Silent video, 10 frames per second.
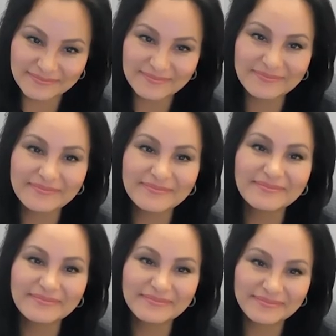
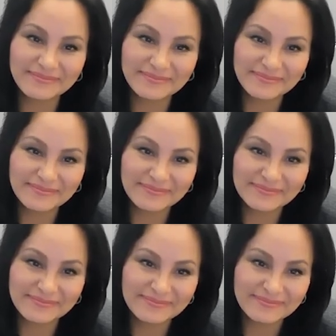
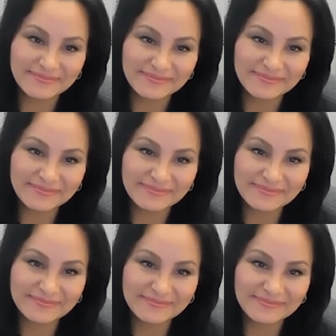
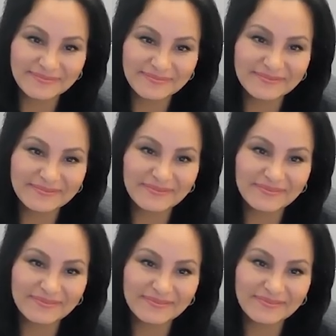
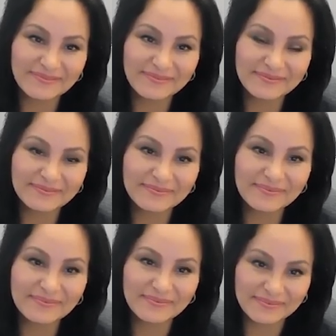
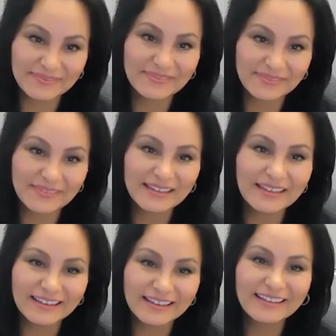
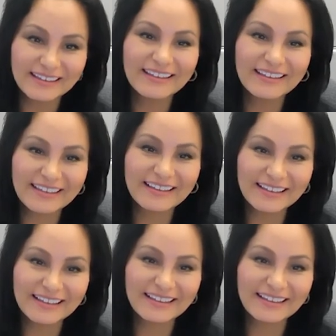The person shown says nothing.